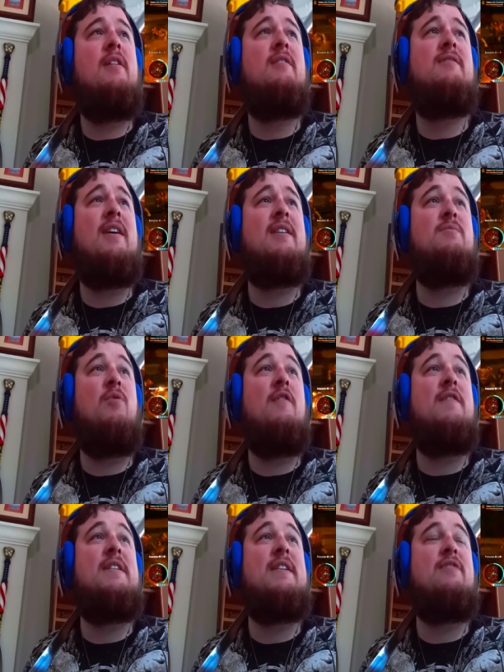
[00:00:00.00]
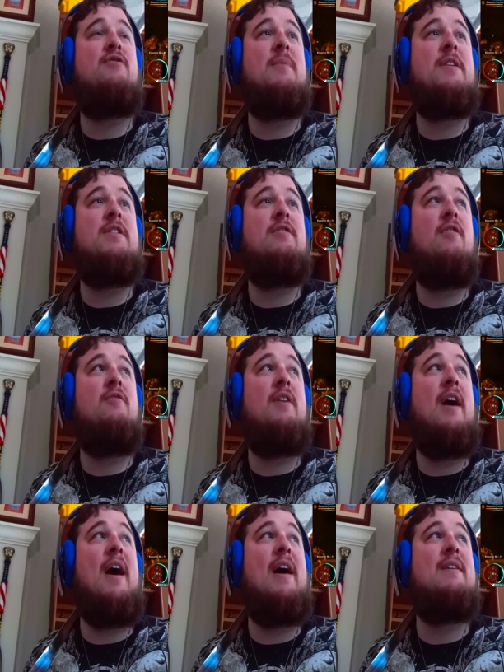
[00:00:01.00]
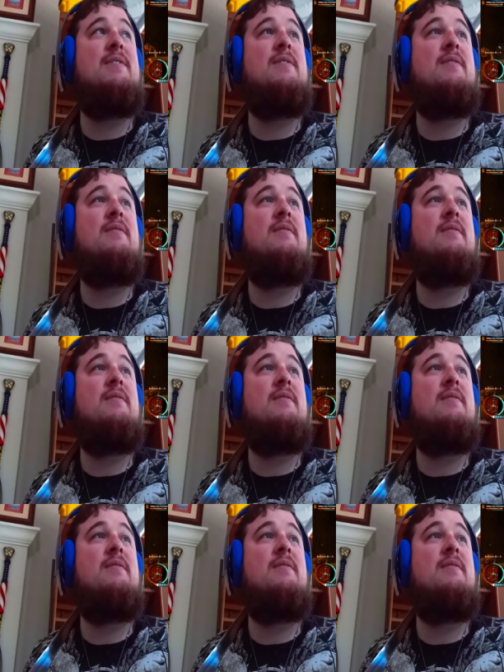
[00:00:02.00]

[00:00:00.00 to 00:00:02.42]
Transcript: Looks like it's more of a detriment to your own guys.